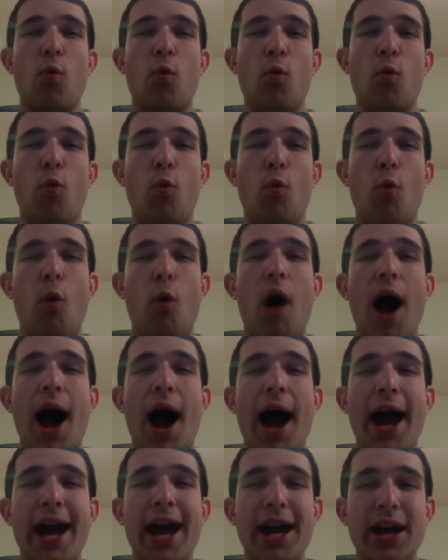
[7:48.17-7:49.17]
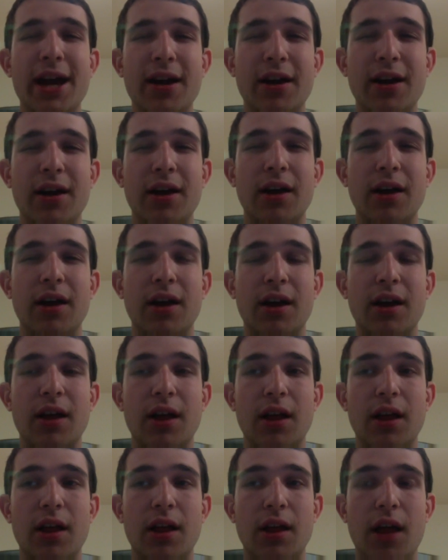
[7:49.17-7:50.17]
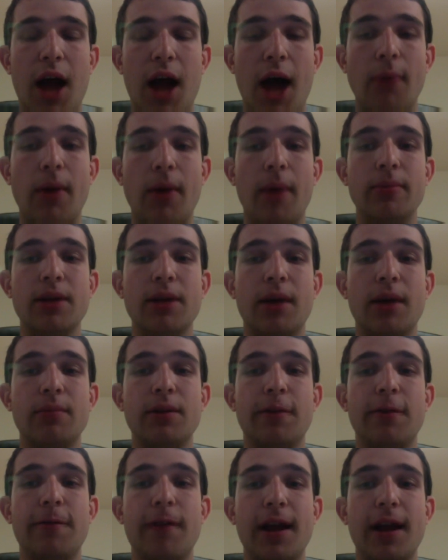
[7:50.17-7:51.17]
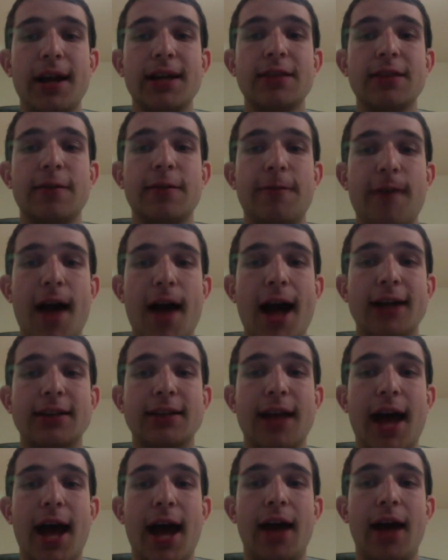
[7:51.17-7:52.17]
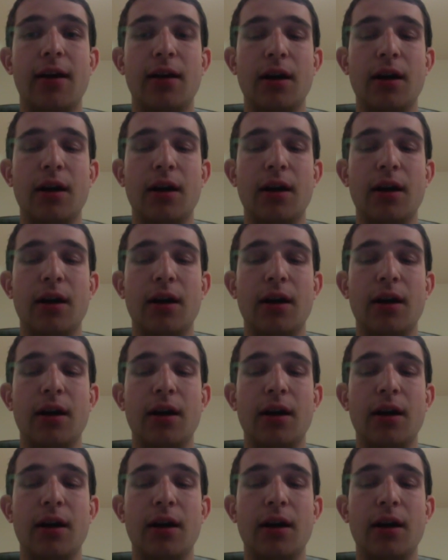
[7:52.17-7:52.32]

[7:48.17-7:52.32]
why. I'm defending the fact that